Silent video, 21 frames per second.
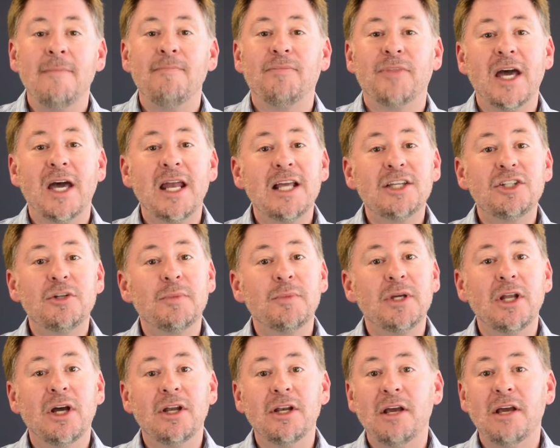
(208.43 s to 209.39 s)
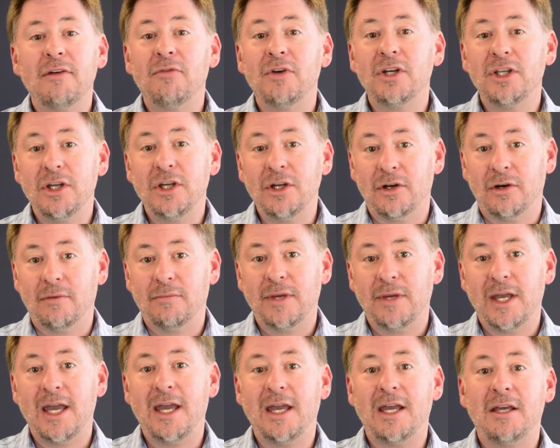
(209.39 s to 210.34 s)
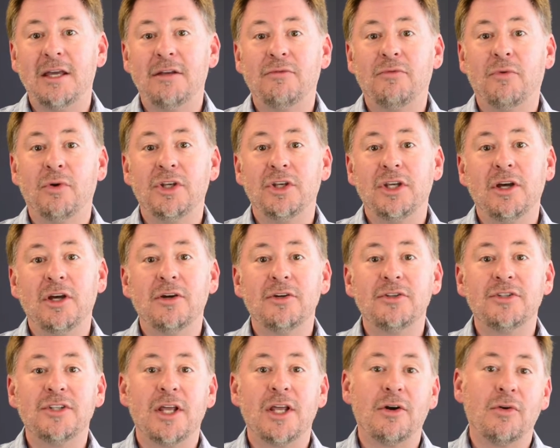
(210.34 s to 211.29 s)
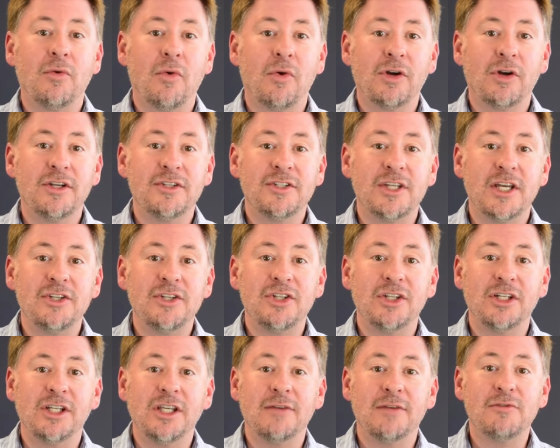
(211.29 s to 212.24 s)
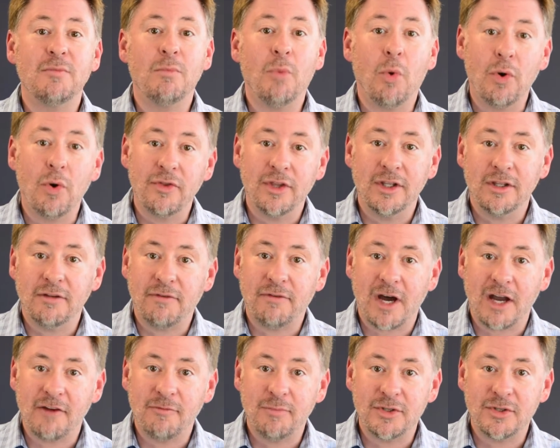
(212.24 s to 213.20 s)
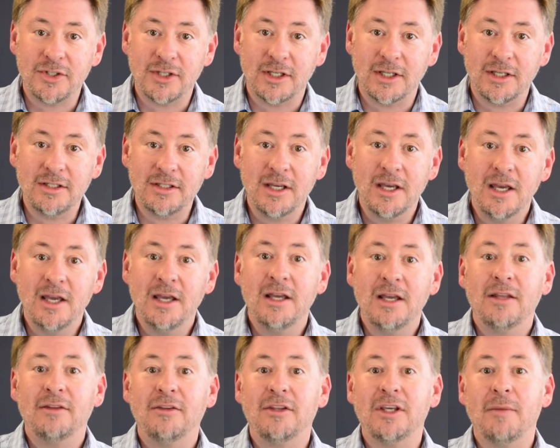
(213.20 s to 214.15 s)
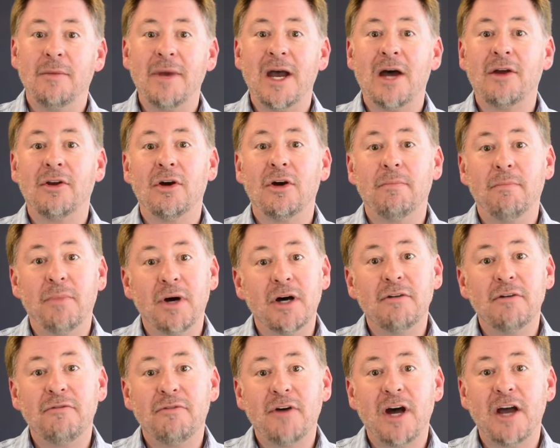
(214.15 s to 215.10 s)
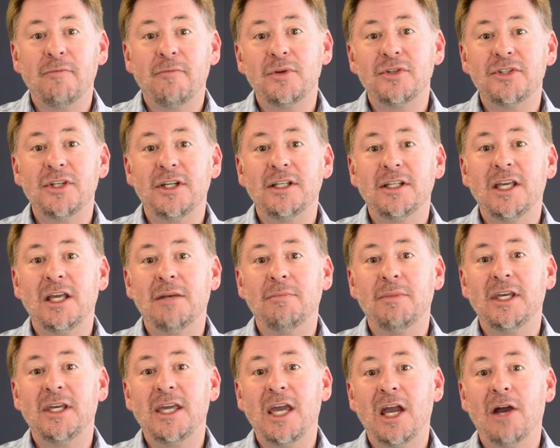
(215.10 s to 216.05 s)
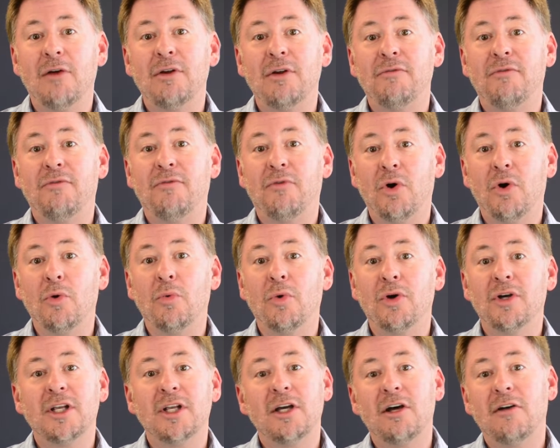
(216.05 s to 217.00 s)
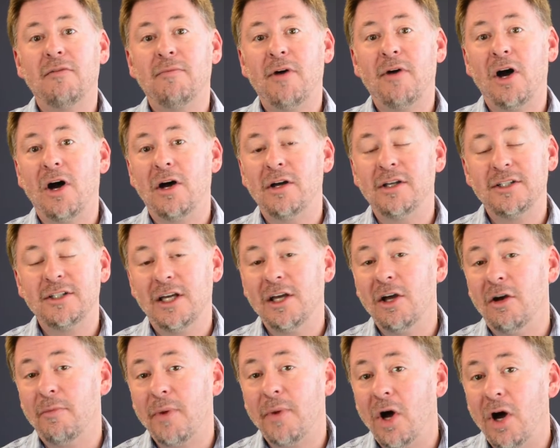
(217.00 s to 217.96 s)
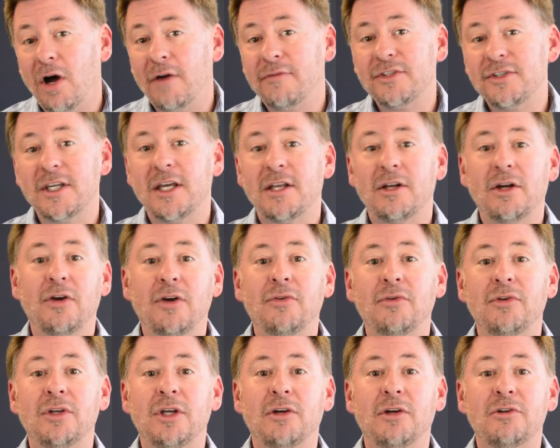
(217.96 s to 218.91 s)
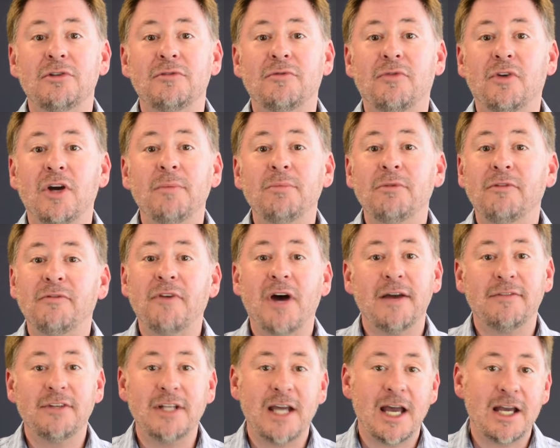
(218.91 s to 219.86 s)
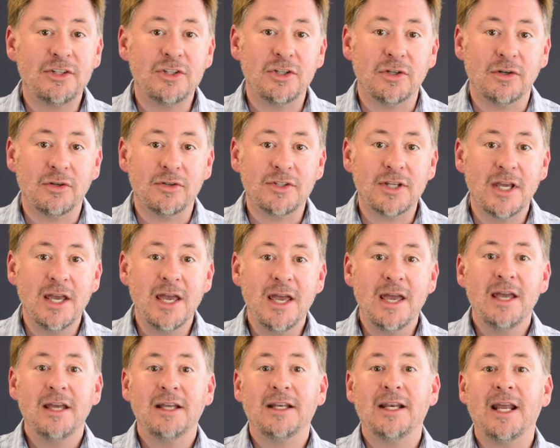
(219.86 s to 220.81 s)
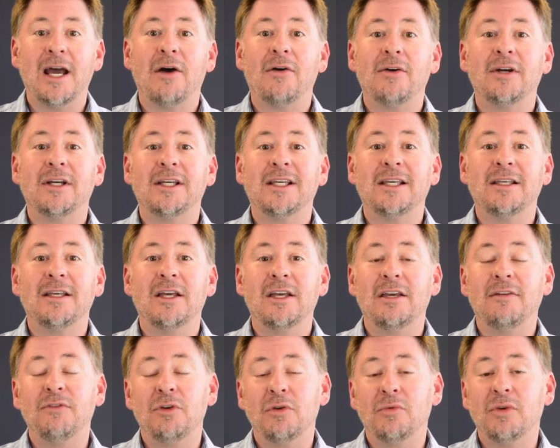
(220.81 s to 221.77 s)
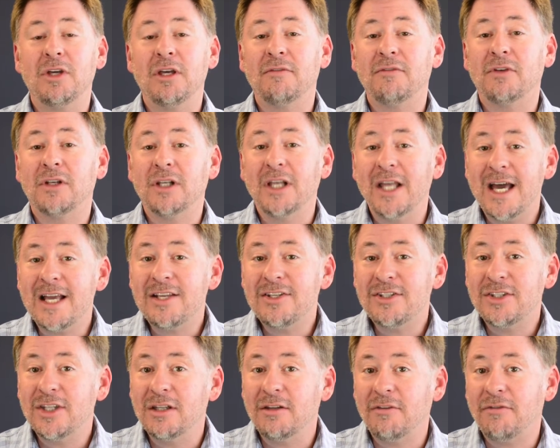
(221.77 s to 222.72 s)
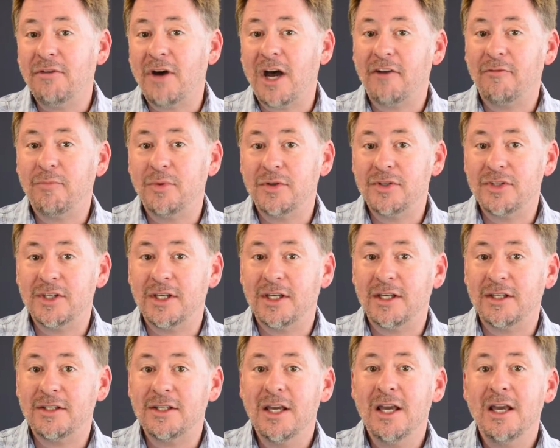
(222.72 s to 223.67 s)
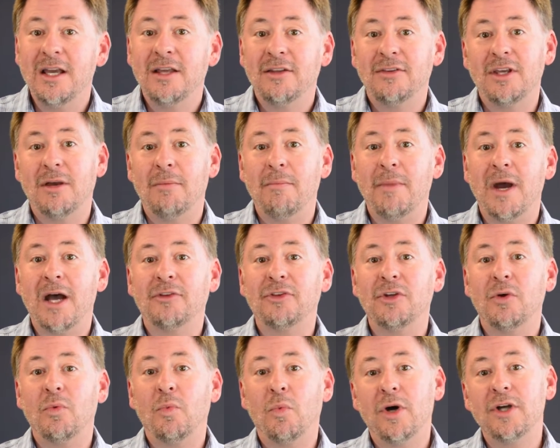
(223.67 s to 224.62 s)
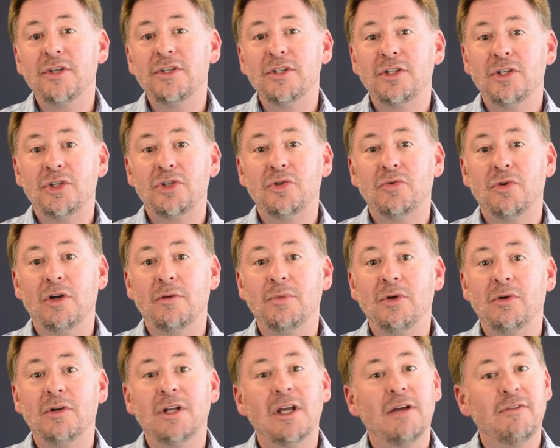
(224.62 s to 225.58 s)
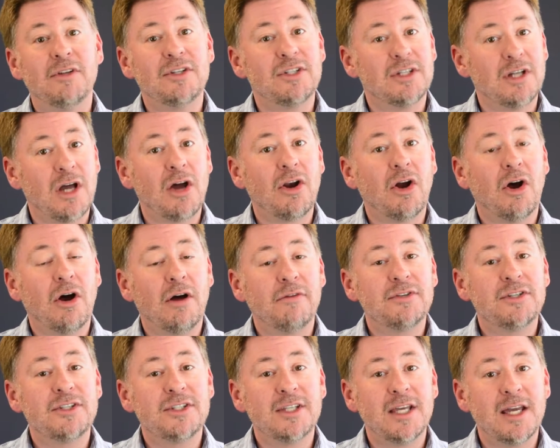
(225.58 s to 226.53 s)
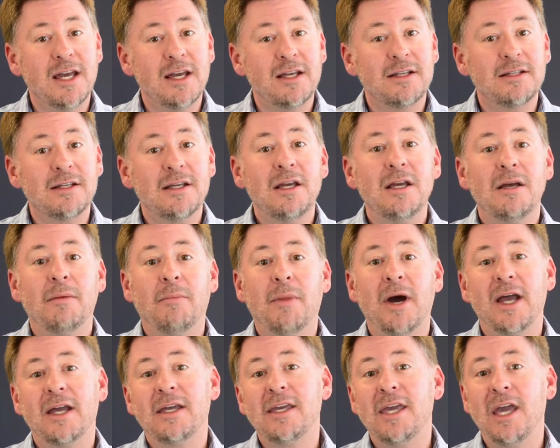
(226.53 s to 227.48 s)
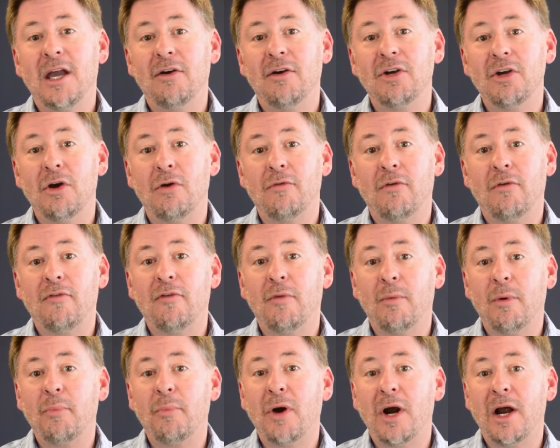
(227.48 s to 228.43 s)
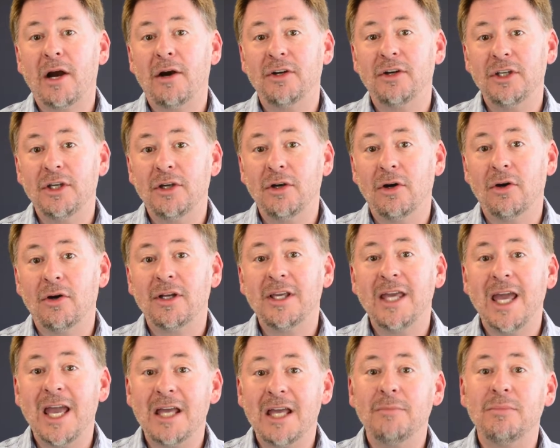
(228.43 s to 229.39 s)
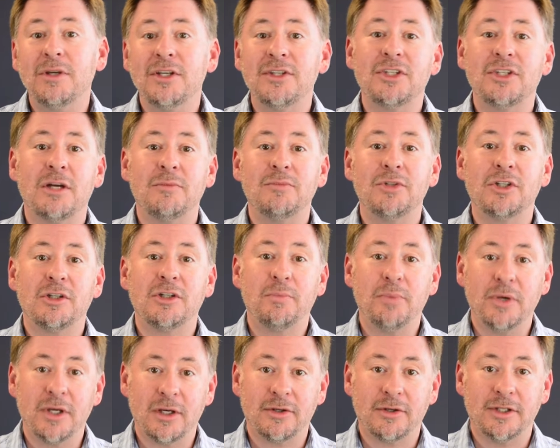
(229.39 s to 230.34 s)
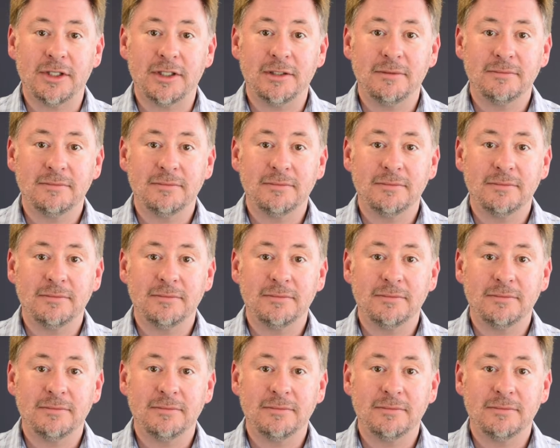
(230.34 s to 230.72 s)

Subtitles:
That has to be done every year. And for years that an organization gives more than the 5%, the amount above 5% can be carried forward to help offset other years for up to 5 tax years. Now, if you give less than the 5%, the amount that wasn't distributed, if it's not offset by a carryover from a prior year, can be subject to penalty.